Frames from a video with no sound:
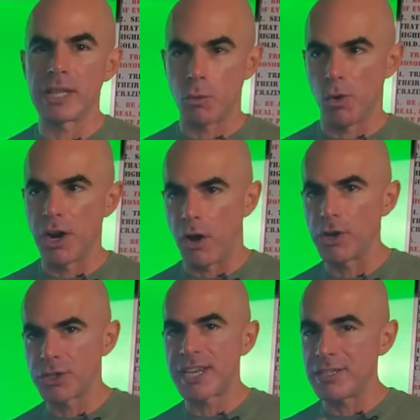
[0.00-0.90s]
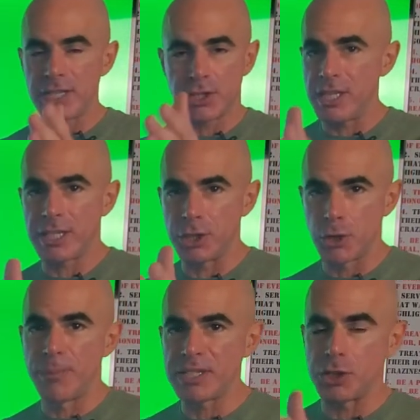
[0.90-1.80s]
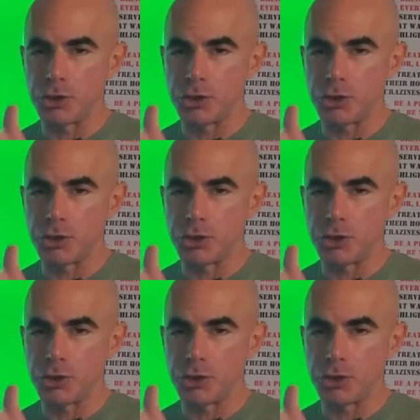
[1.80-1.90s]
Like, what are your standards? This, listen, it's your business.